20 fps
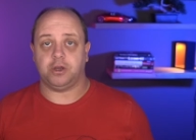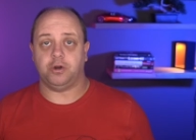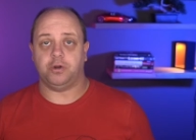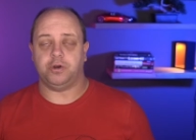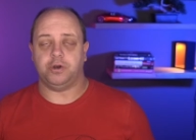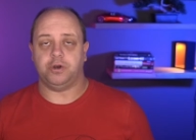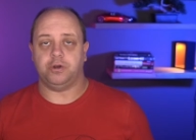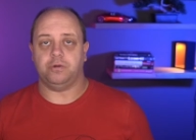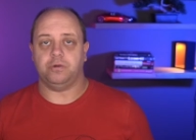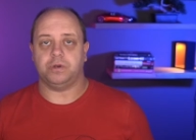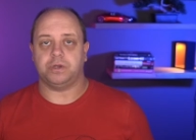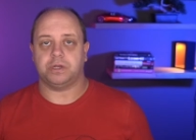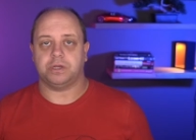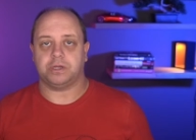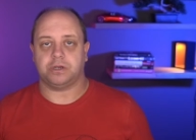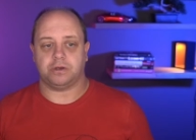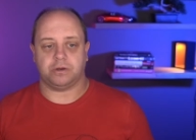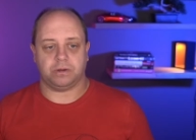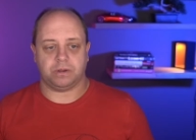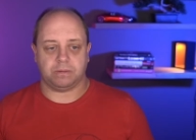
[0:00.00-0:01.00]
good news.
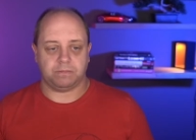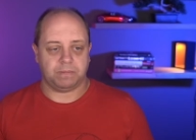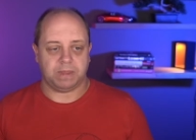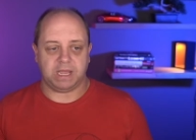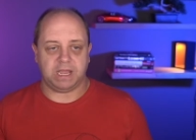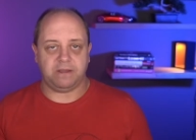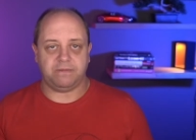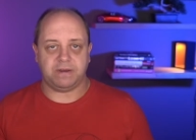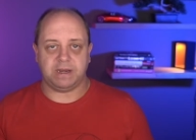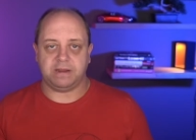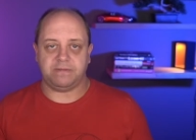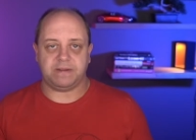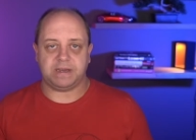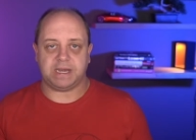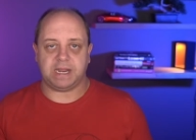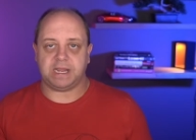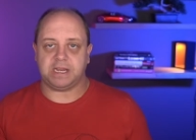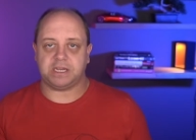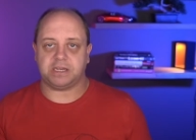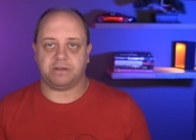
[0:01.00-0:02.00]
So even if it
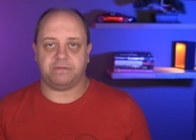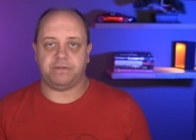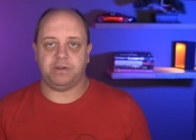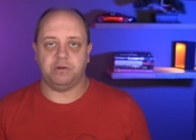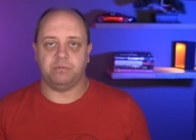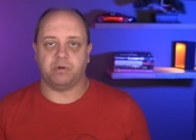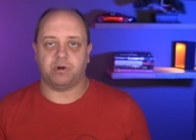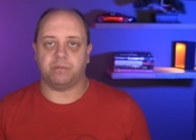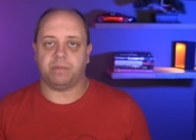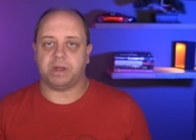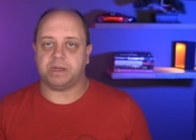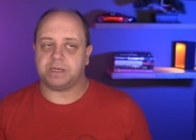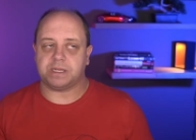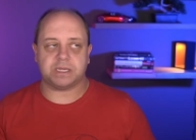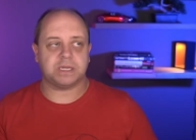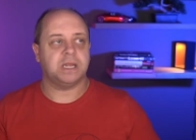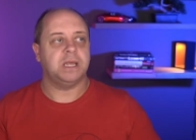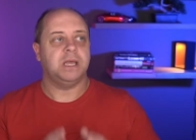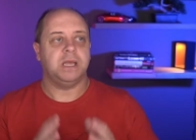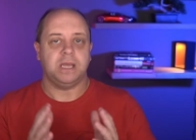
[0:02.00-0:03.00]
takes a few more
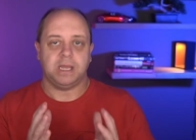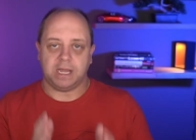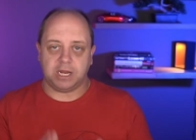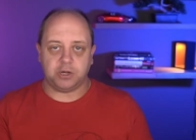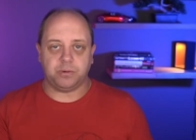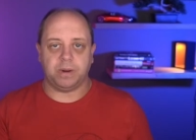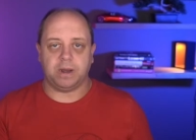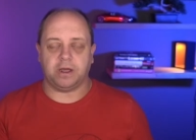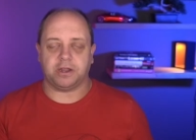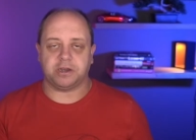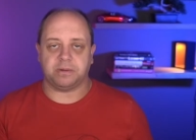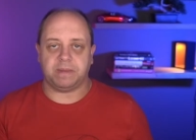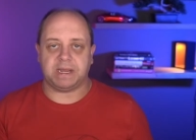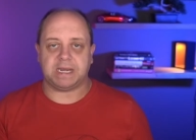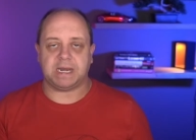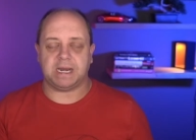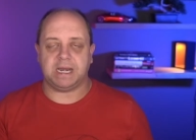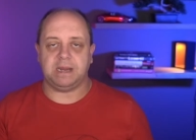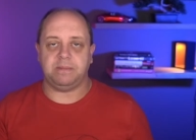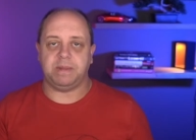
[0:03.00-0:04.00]
months, it will
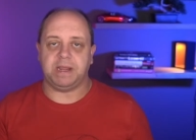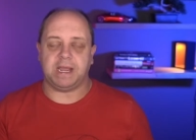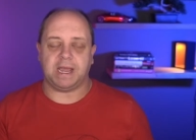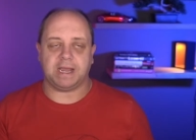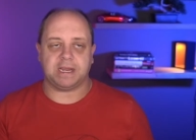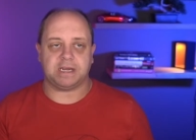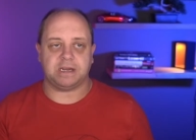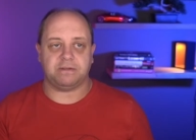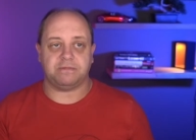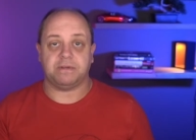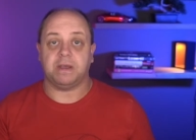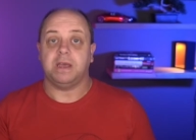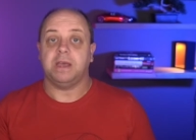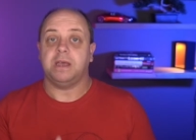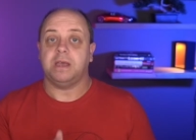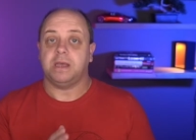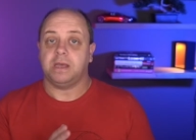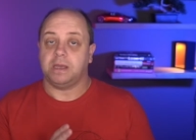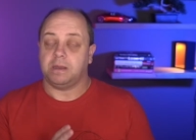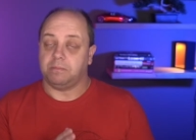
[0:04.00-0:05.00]
automatically be active,
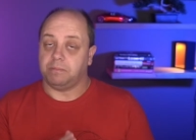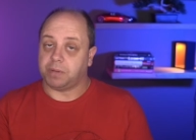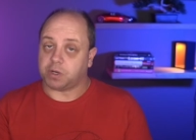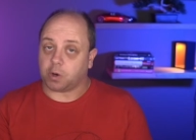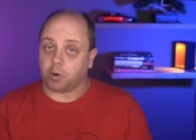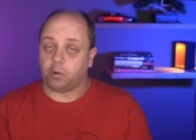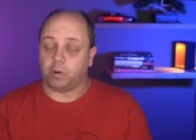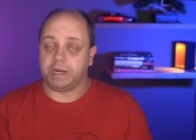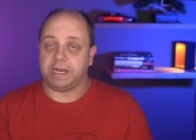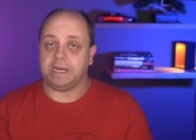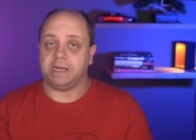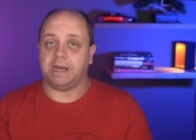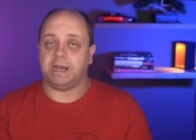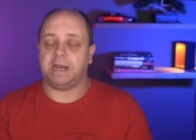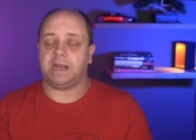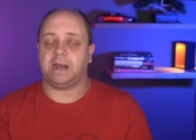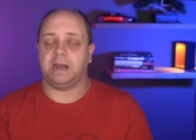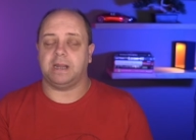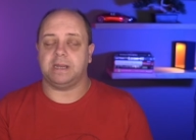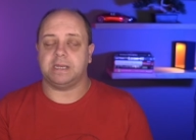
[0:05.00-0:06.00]
but only in the
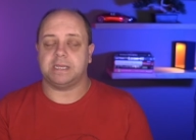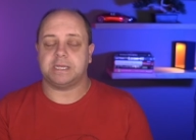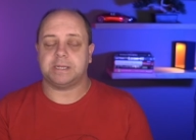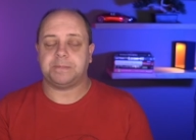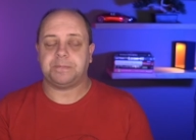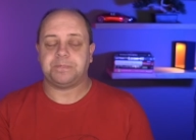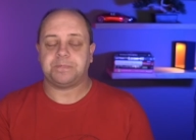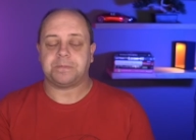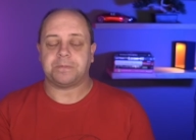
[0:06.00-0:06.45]
Netherlands.